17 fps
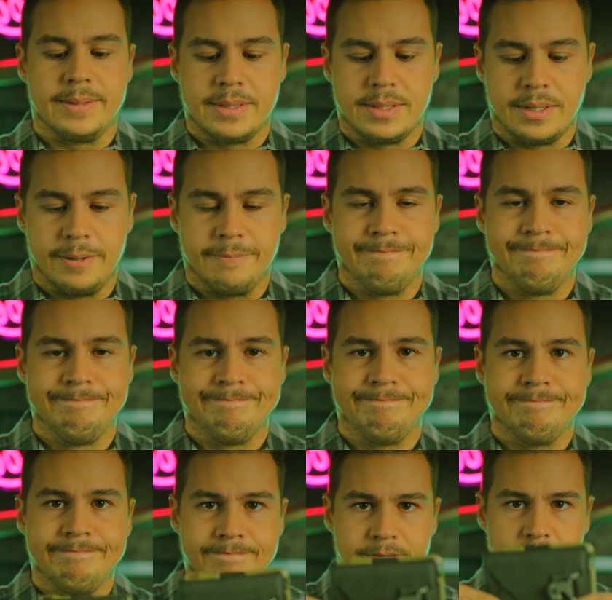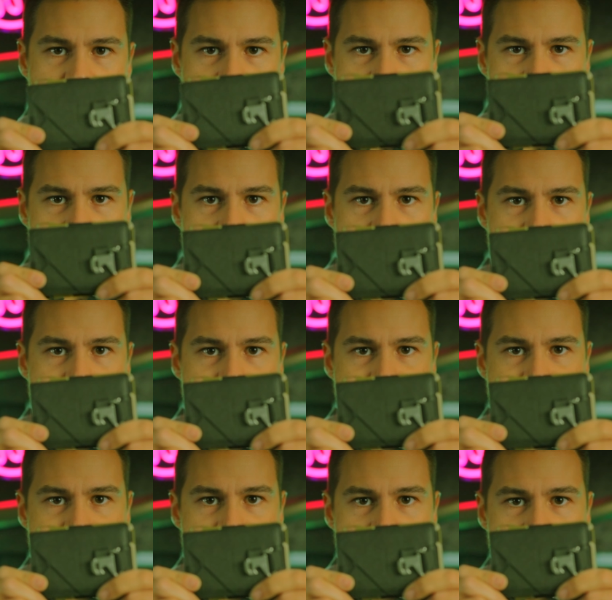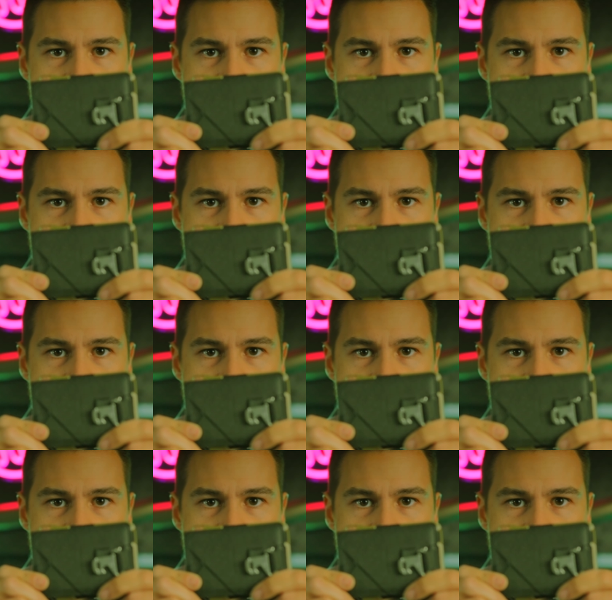So go check it out.